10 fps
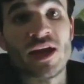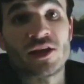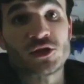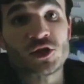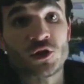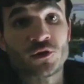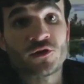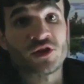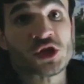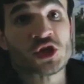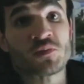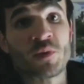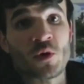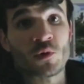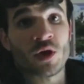entered this
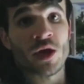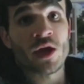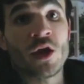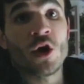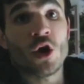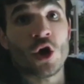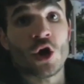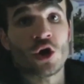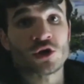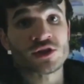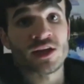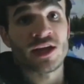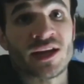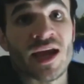spooky, haunted,